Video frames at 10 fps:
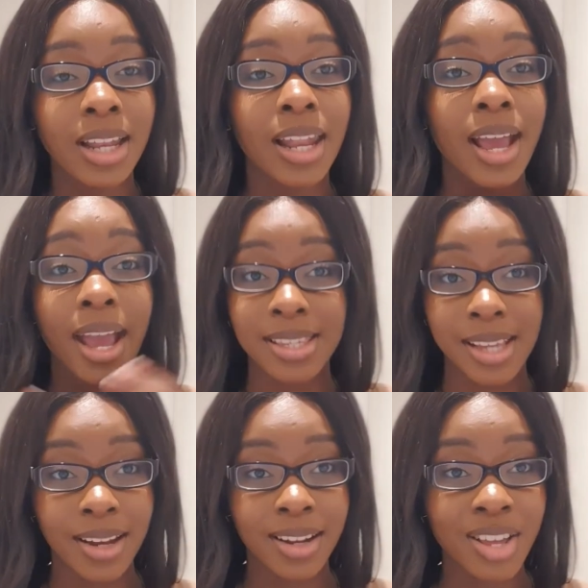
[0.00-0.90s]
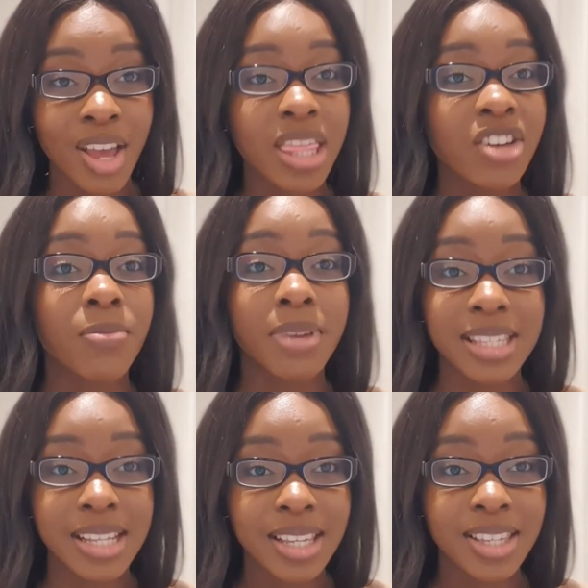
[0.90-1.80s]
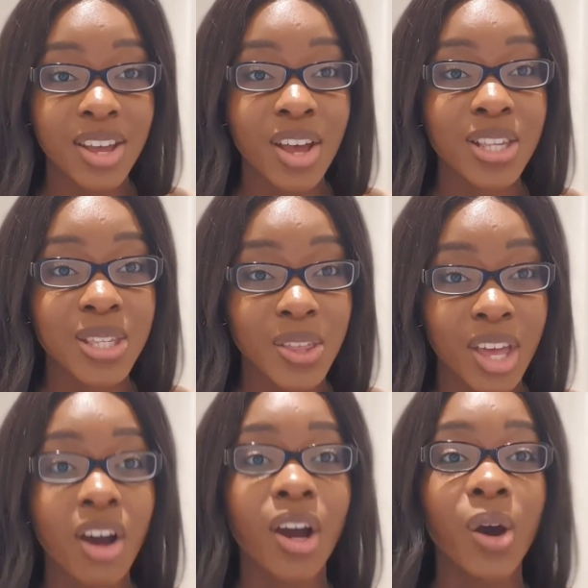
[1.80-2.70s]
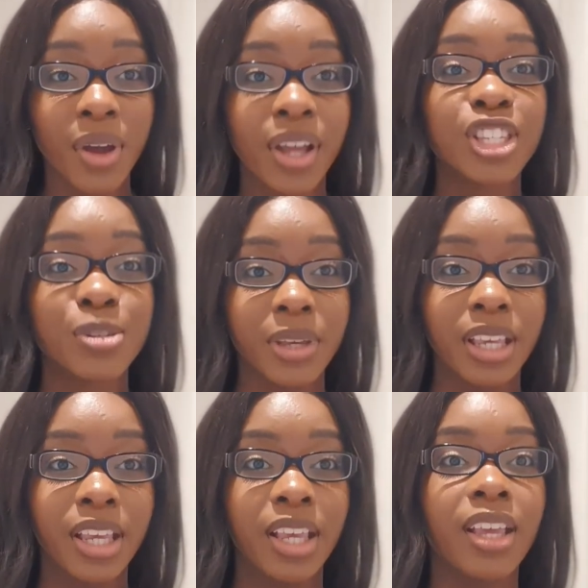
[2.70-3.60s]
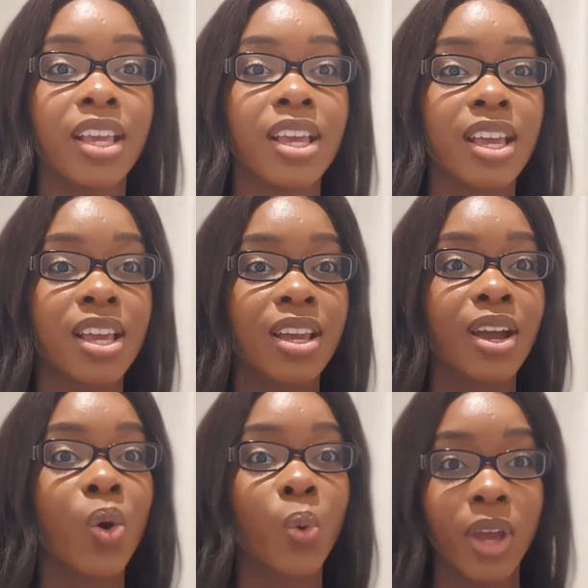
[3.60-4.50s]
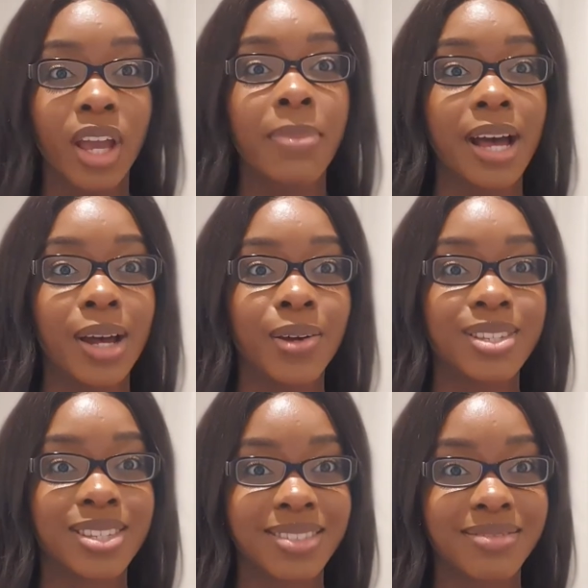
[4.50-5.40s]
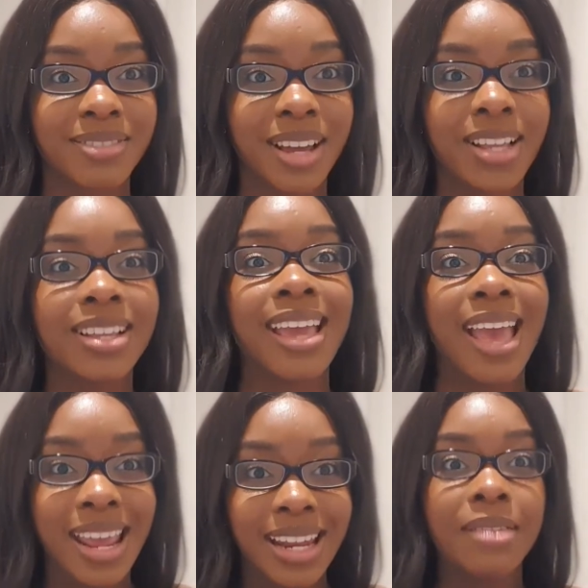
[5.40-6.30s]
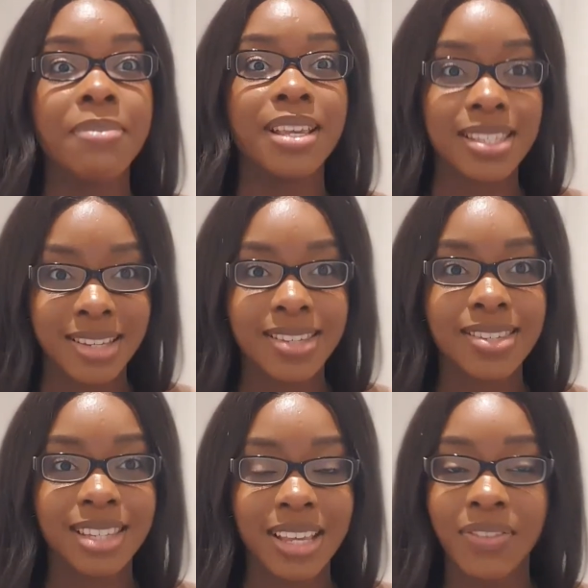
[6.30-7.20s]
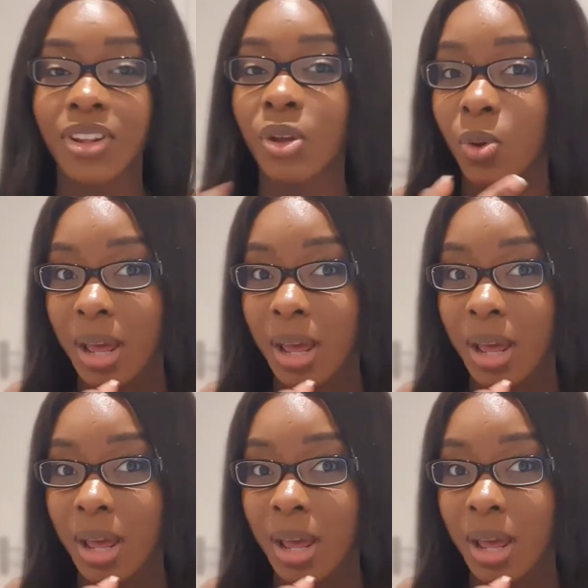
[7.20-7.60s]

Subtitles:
Like I said, they're a business, so they are going to be quick about getting in business, if you know what I